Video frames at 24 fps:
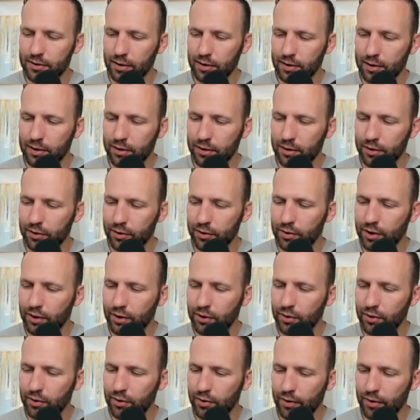little you can
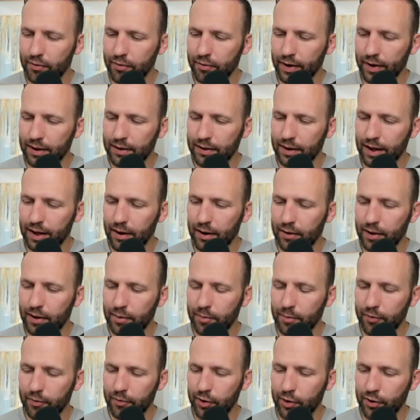do to affect the
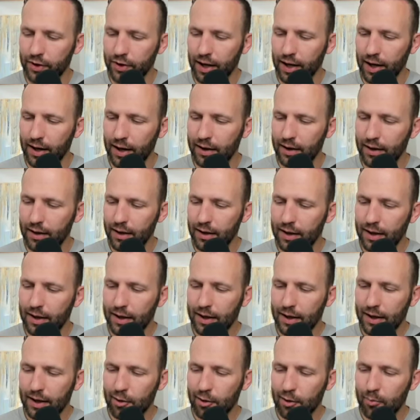outcome of your day.
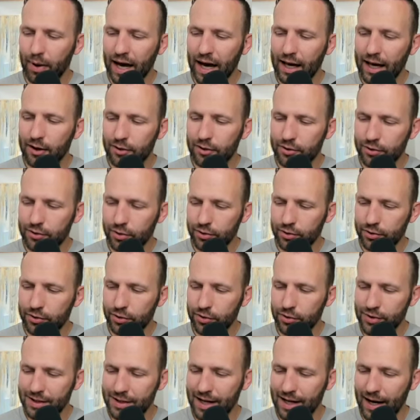In battle,
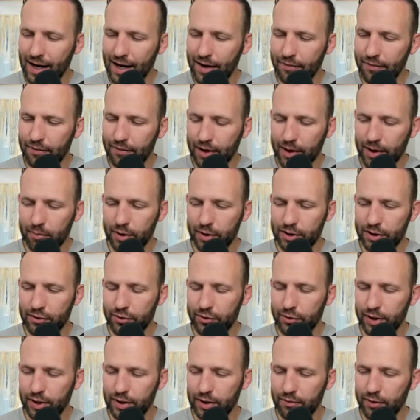soldiers die, families
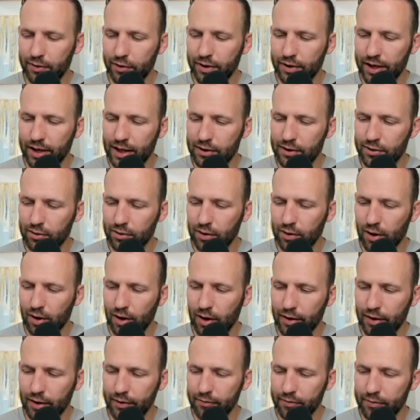grieve, your days are
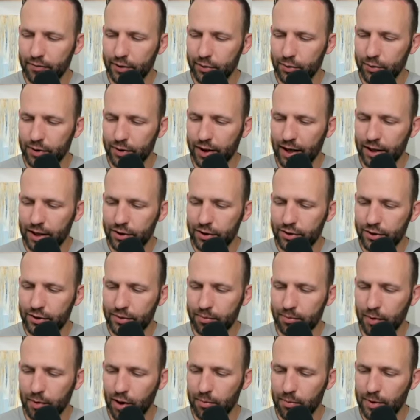long and filled with anxious
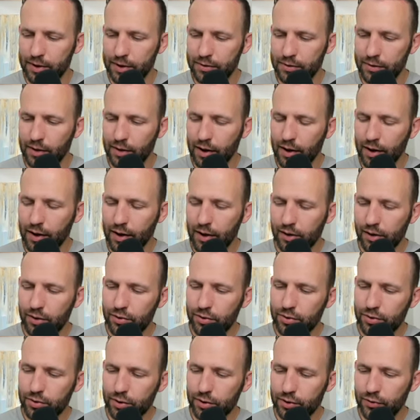moments. You
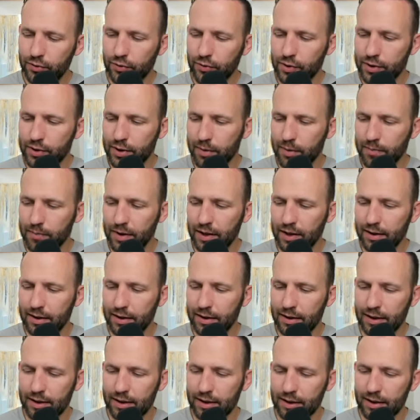search for something
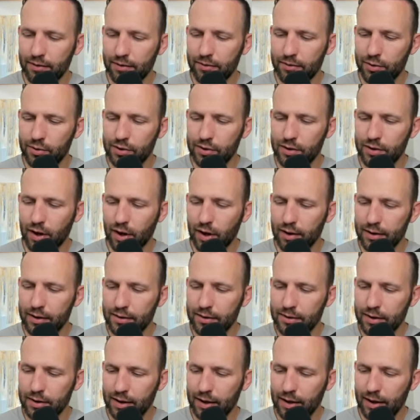that can give you
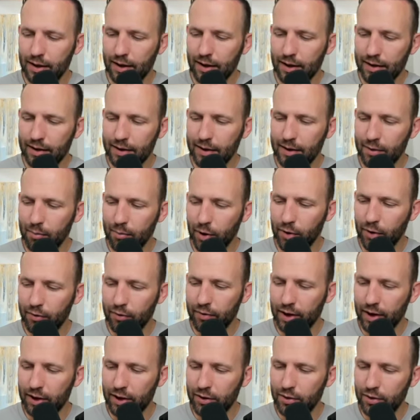solace and can
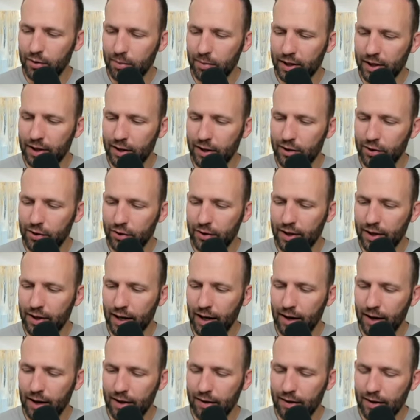motivate you to begin your
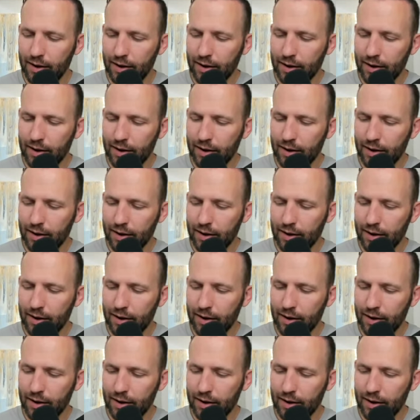day.